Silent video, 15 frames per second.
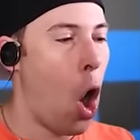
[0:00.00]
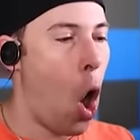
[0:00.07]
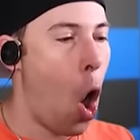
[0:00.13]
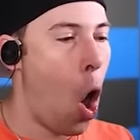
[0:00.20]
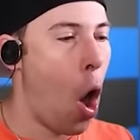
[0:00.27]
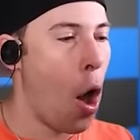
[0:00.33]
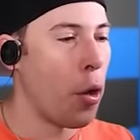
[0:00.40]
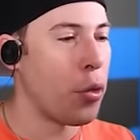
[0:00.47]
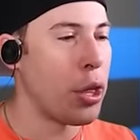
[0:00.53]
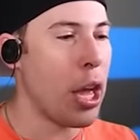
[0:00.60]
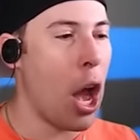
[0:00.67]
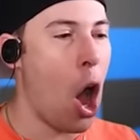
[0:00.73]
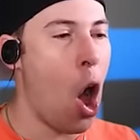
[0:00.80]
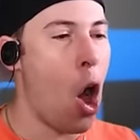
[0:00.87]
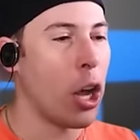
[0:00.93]
All
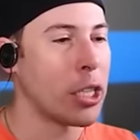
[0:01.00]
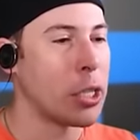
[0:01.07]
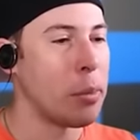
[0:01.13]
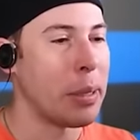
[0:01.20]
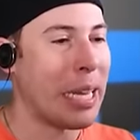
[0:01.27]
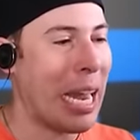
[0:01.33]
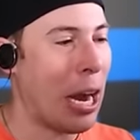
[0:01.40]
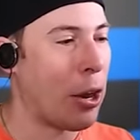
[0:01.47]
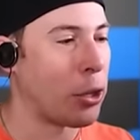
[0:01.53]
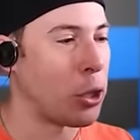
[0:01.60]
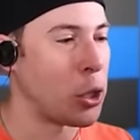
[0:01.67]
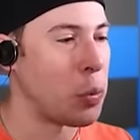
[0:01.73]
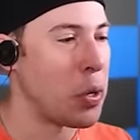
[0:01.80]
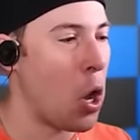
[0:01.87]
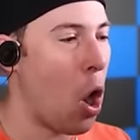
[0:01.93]
the awesome
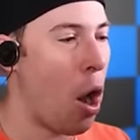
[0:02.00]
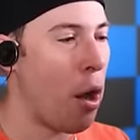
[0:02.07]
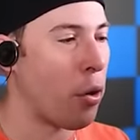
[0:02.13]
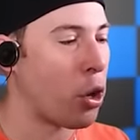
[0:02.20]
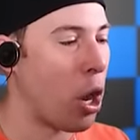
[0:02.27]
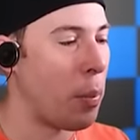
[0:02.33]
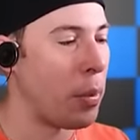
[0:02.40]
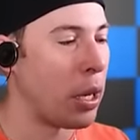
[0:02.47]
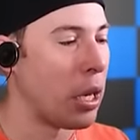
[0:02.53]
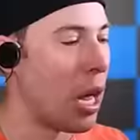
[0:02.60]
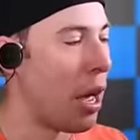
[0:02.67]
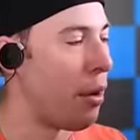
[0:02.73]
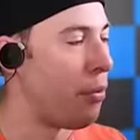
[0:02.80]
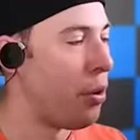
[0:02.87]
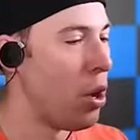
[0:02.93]
characters we all come to
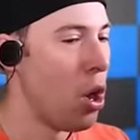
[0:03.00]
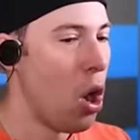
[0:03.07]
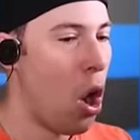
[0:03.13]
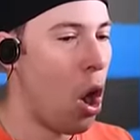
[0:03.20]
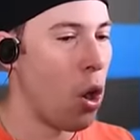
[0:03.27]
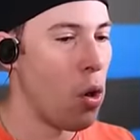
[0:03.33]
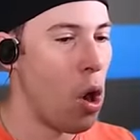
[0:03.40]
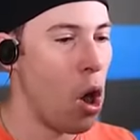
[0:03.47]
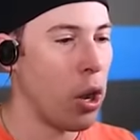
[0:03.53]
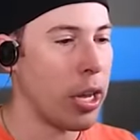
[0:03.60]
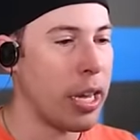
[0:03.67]
love are all